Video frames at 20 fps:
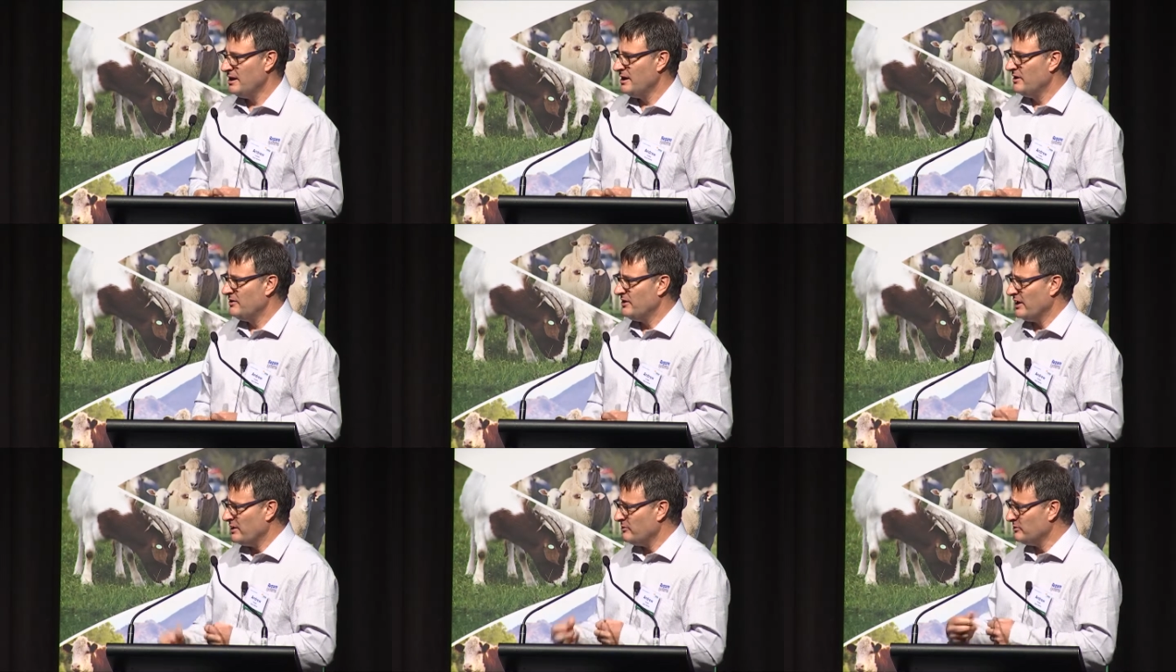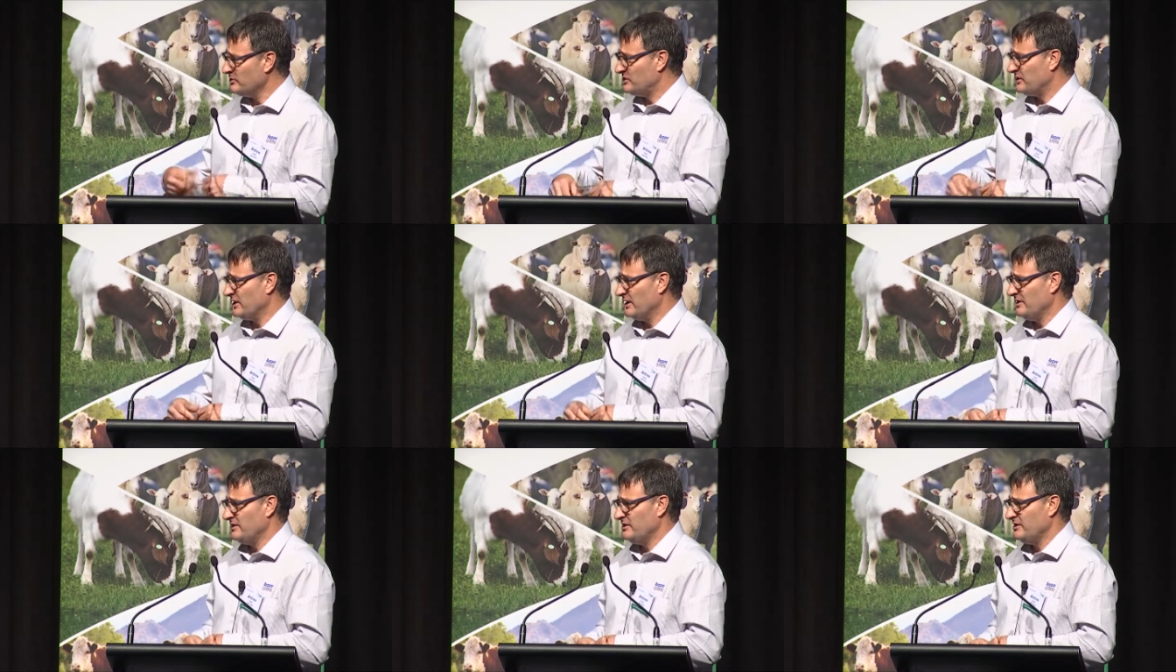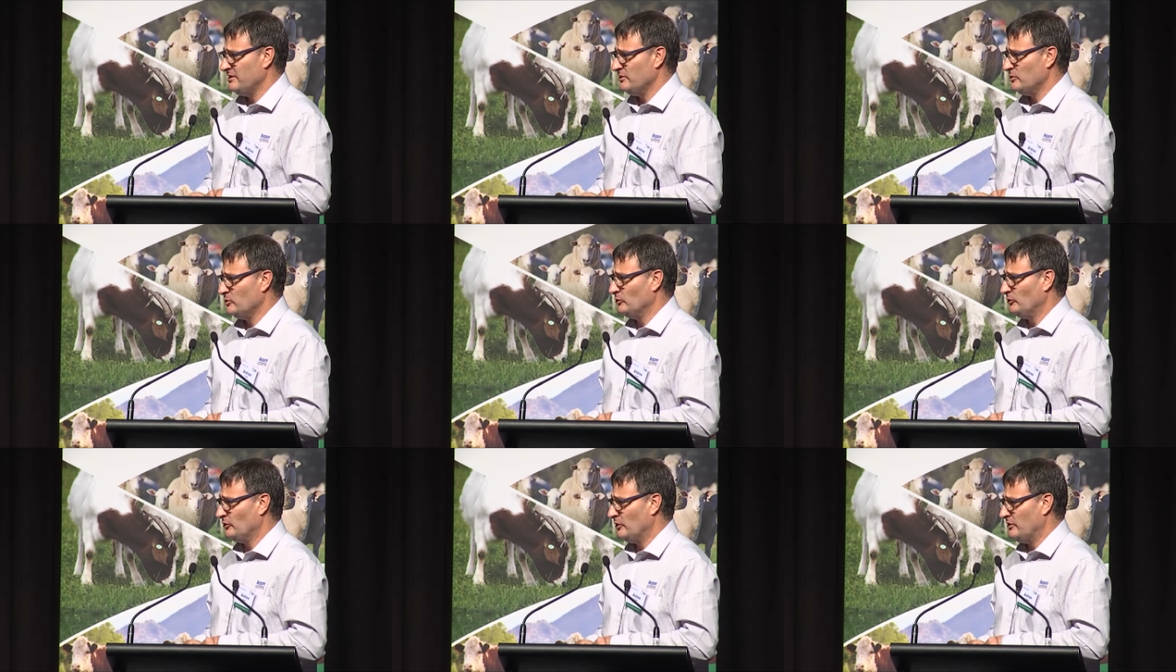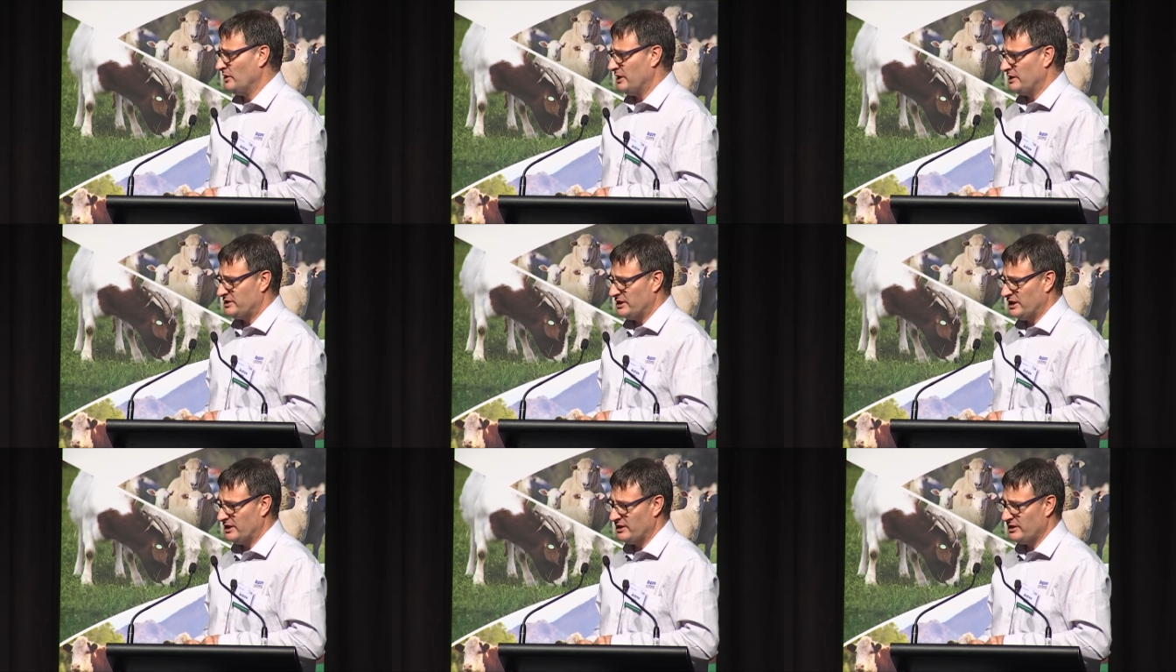They would say also that
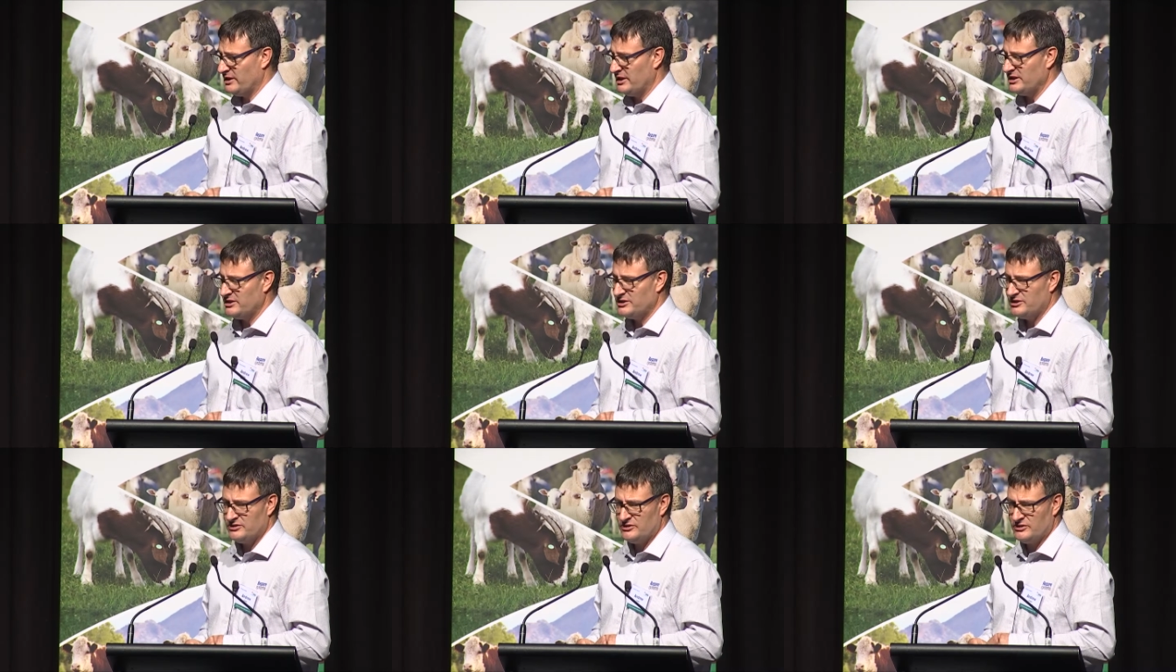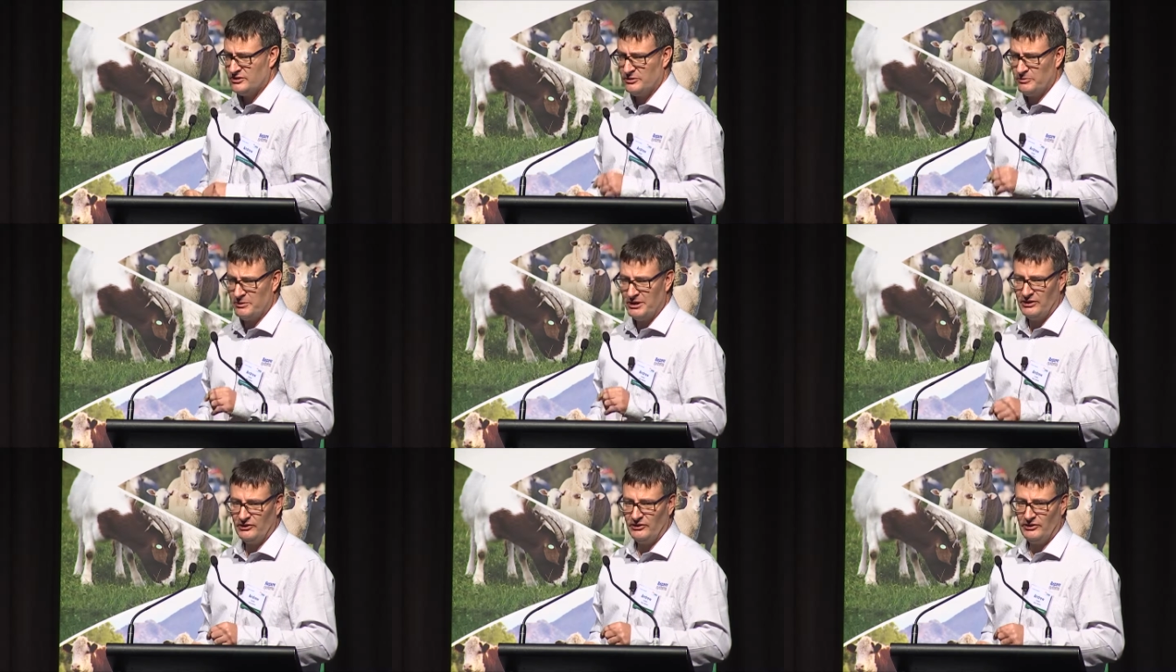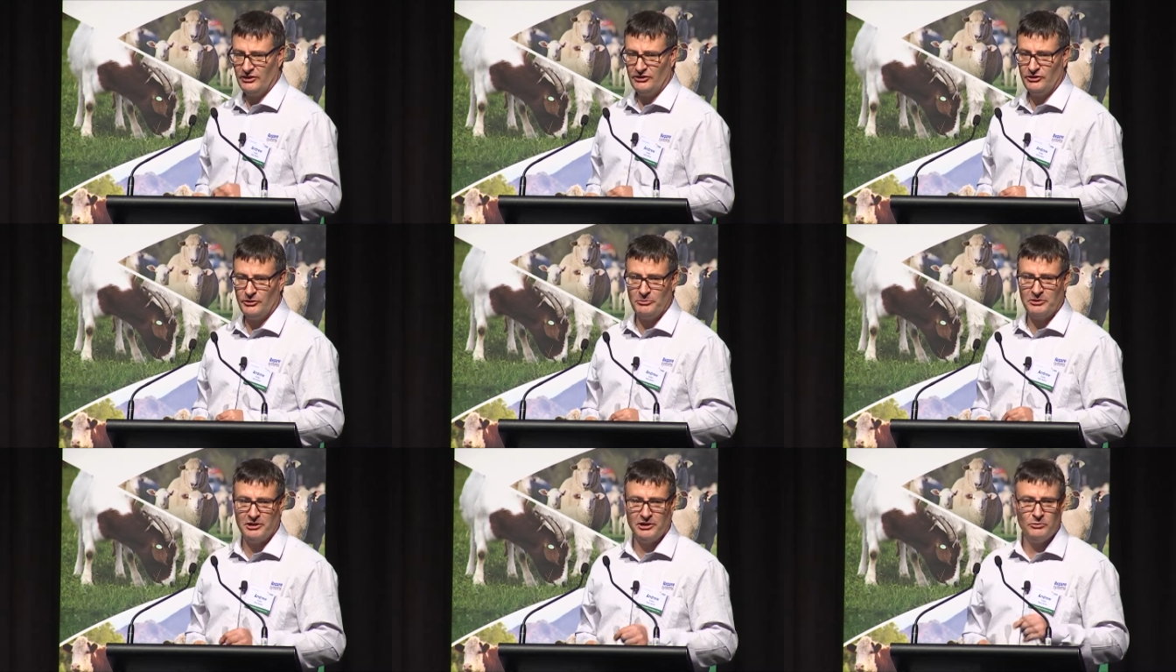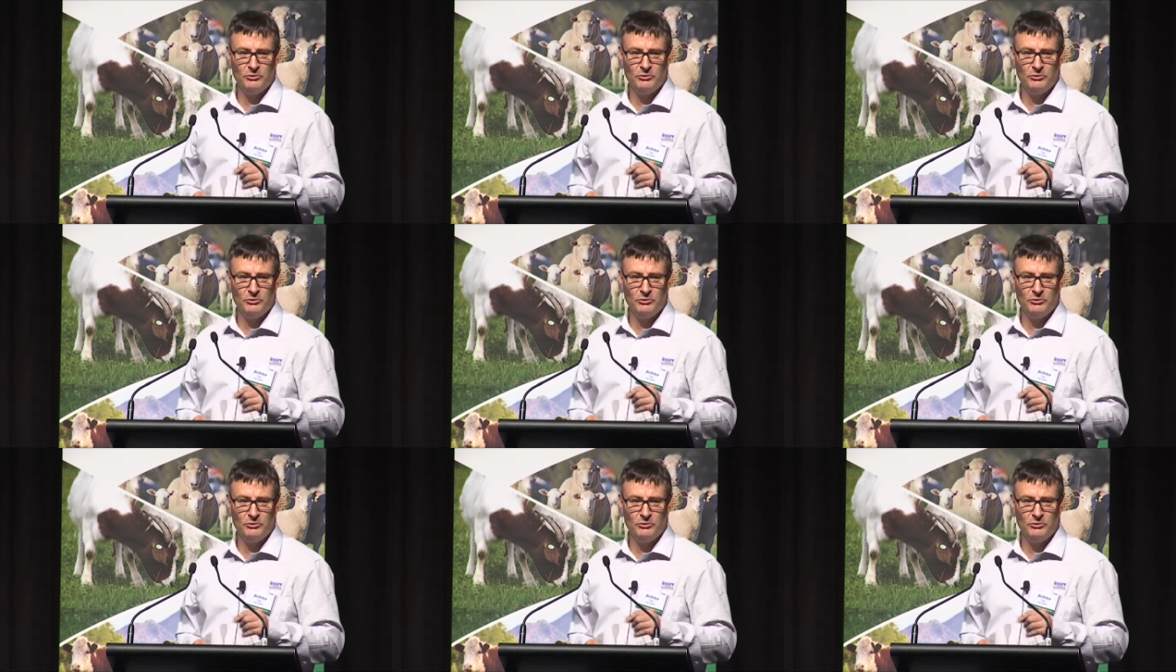data needs to be accessible,